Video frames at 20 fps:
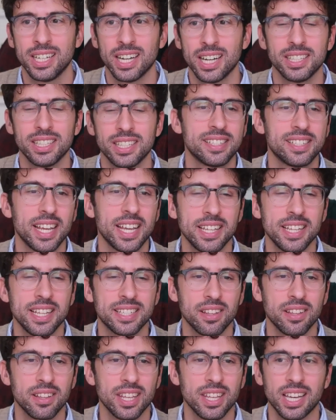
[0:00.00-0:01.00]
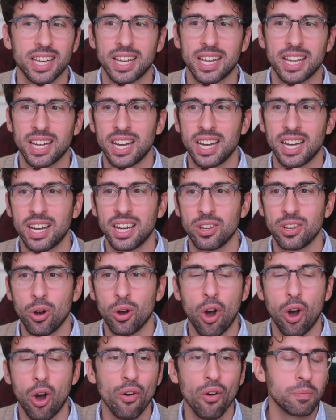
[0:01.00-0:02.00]
These days, I think,
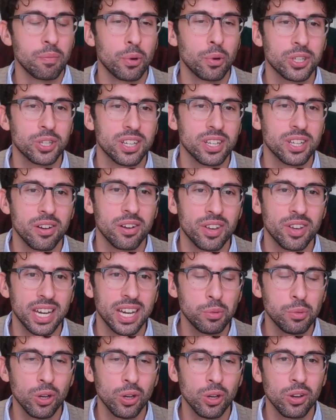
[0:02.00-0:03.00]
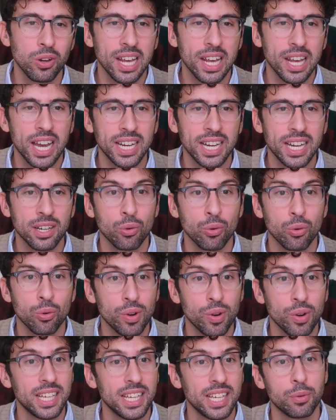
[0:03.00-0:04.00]
often books are available online
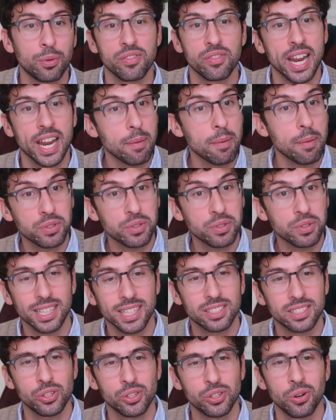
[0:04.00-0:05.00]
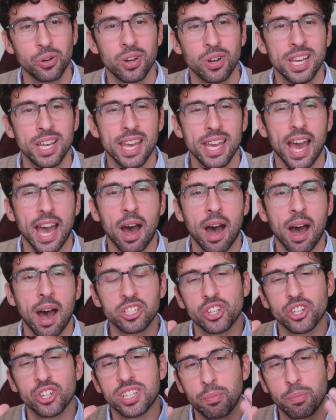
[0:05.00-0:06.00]
already with an abstract. So
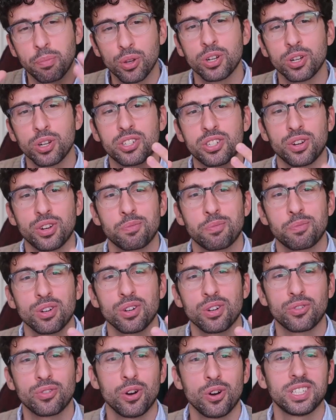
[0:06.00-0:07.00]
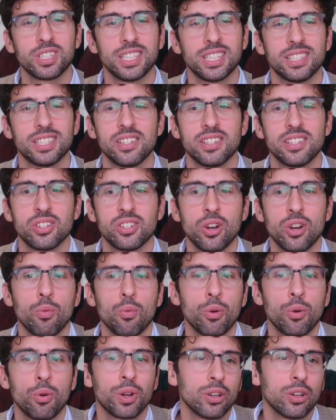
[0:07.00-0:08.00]
just a pure description of content is not what
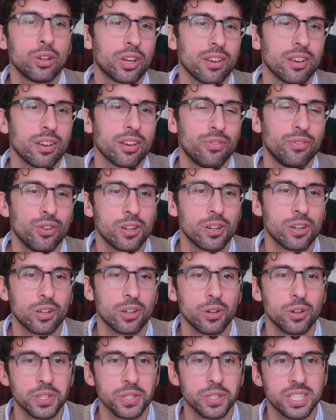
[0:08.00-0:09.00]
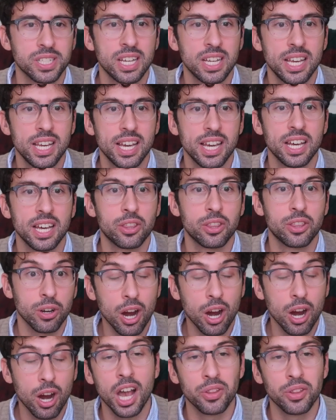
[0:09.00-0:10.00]
we're looking for, because there
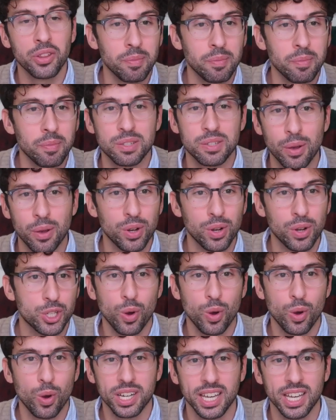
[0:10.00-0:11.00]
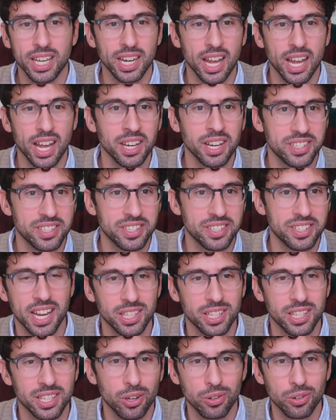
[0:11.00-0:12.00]
are other means by which one can understand
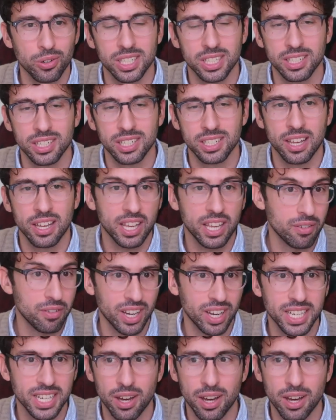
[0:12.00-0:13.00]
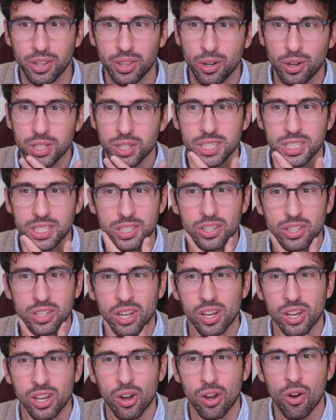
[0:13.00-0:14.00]
the content, can find out the content
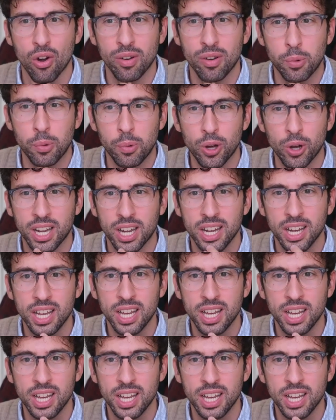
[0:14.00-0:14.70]
of a book.